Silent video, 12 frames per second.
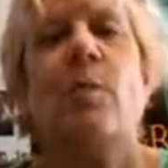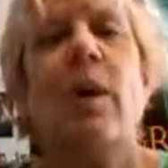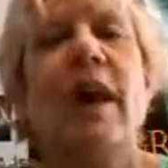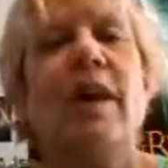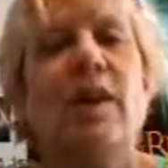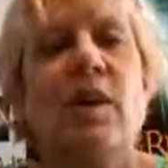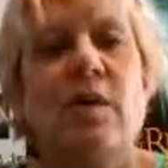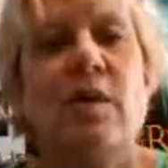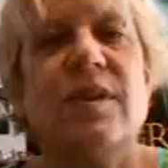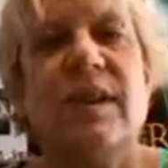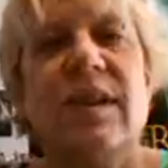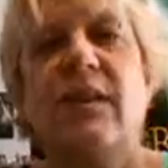by
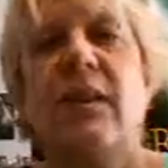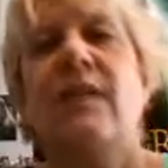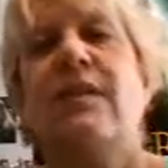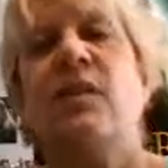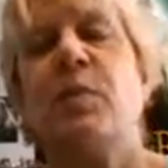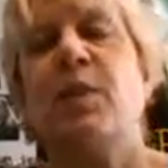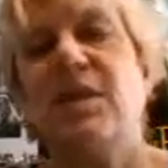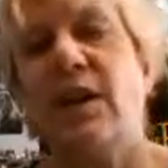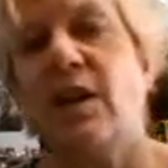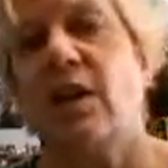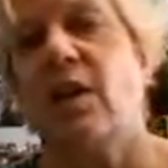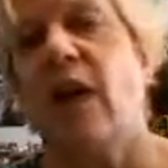using this
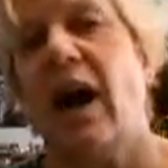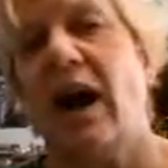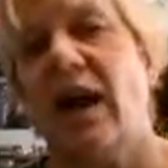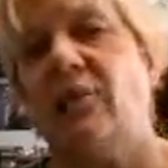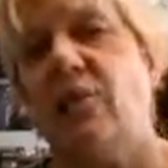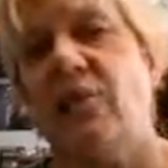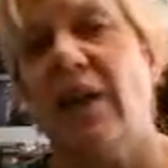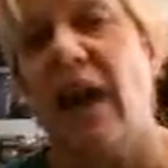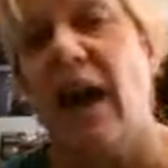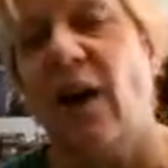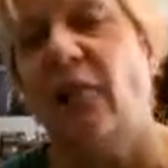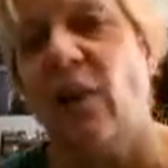particular hydrogen
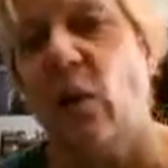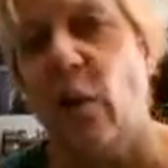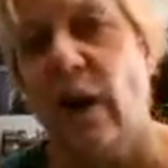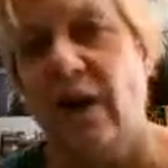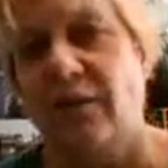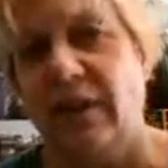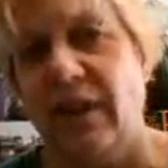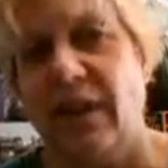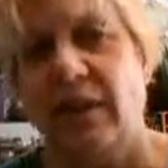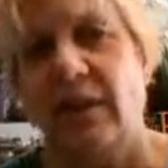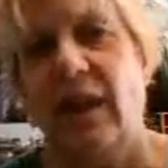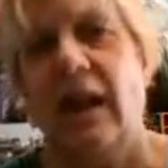alpha wavelength